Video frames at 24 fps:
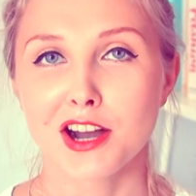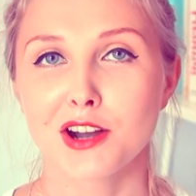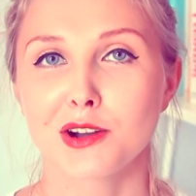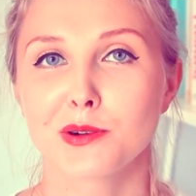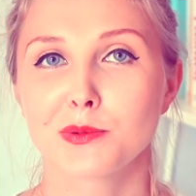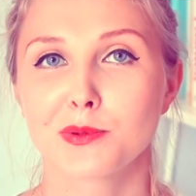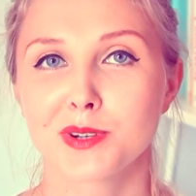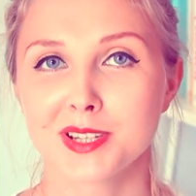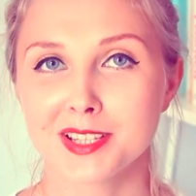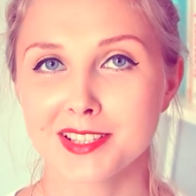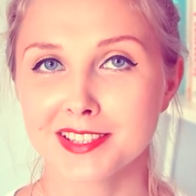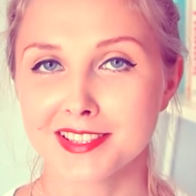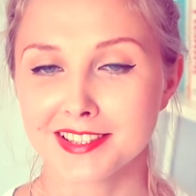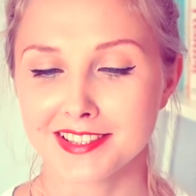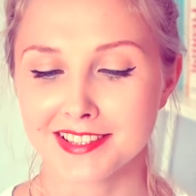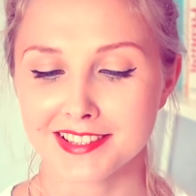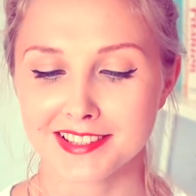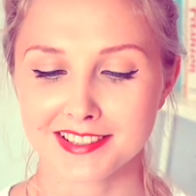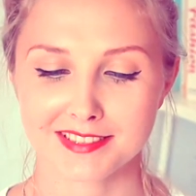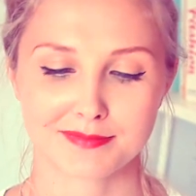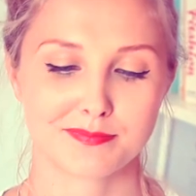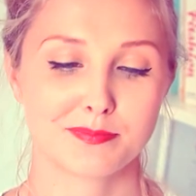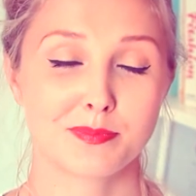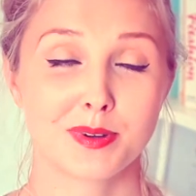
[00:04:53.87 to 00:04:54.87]
with
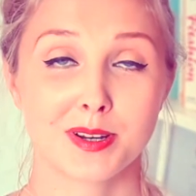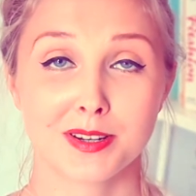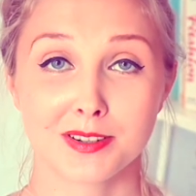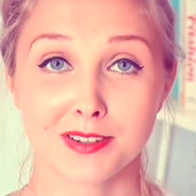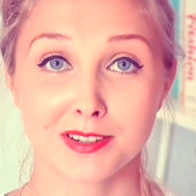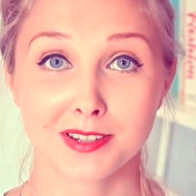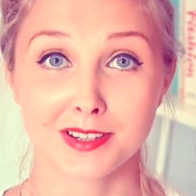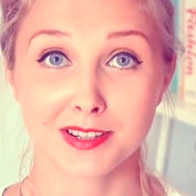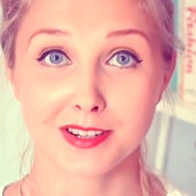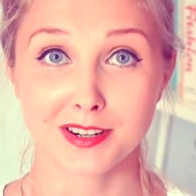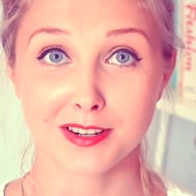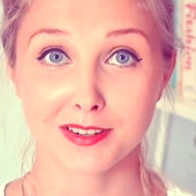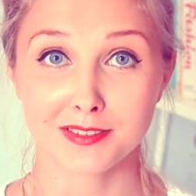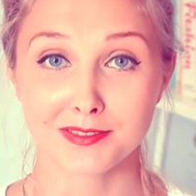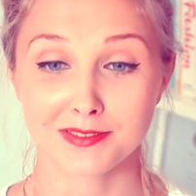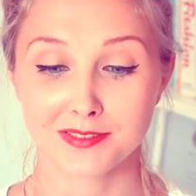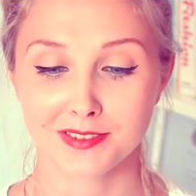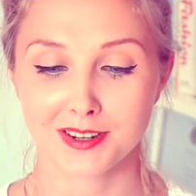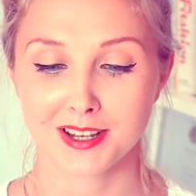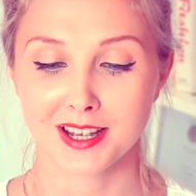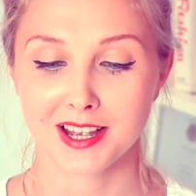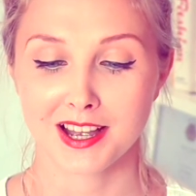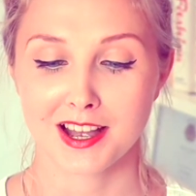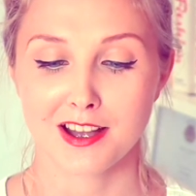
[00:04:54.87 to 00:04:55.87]

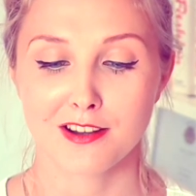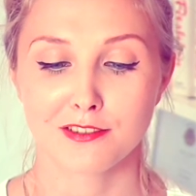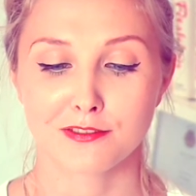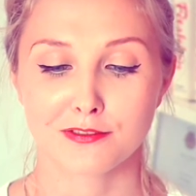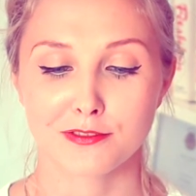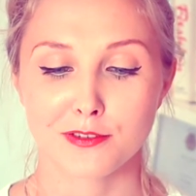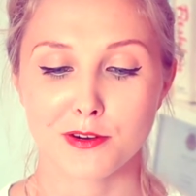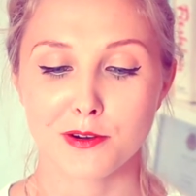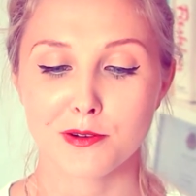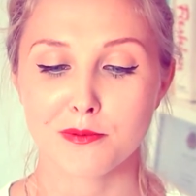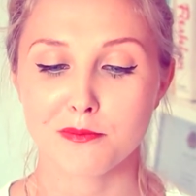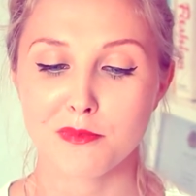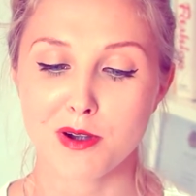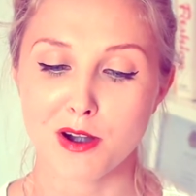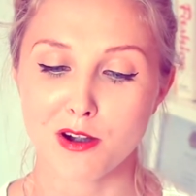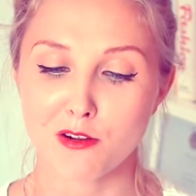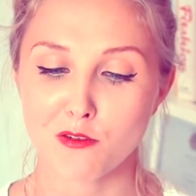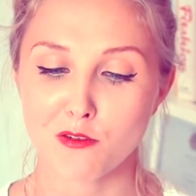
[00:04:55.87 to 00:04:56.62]
paragraph from